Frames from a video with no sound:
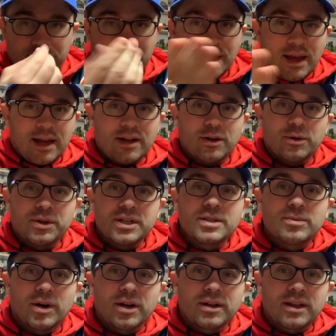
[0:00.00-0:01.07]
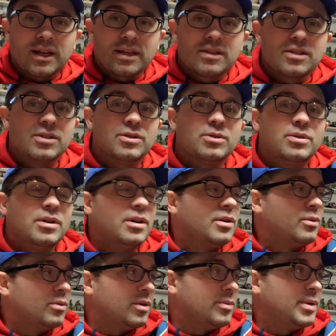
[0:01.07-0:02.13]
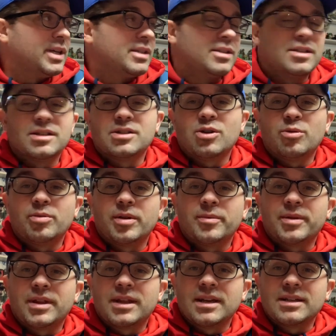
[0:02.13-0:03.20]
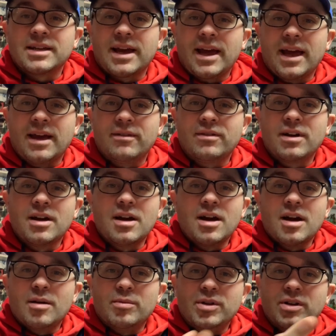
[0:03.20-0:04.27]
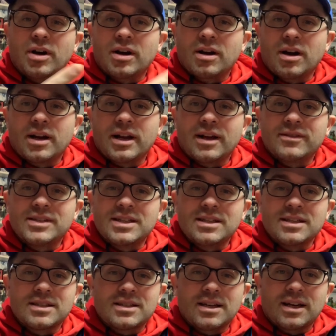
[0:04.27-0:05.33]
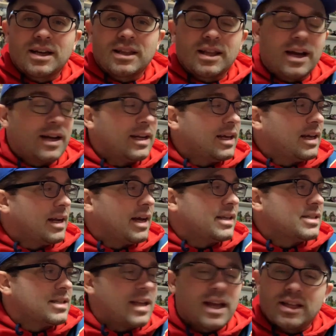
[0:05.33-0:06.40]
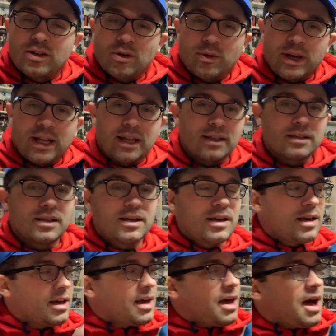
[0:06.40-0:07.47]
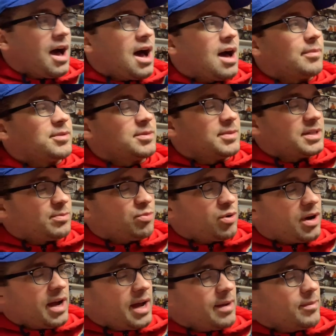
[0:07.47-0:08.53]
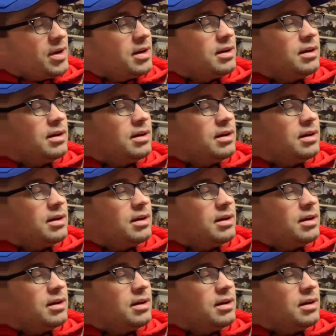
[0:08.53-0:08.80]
I know the smart thing to do would be to just open up the things I have, but doggone it, I've seen this thing online and I just had to go get it. Optimus Prime,